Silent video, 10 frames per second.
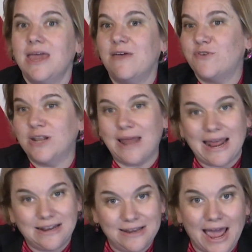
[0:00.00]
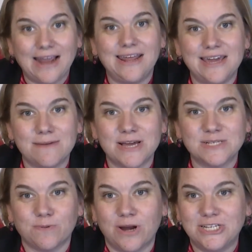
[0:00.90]
If it had had a 9 a.m.
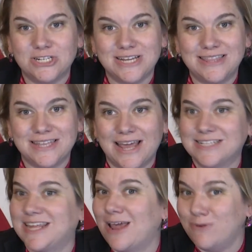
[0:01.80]
expiration date the next day,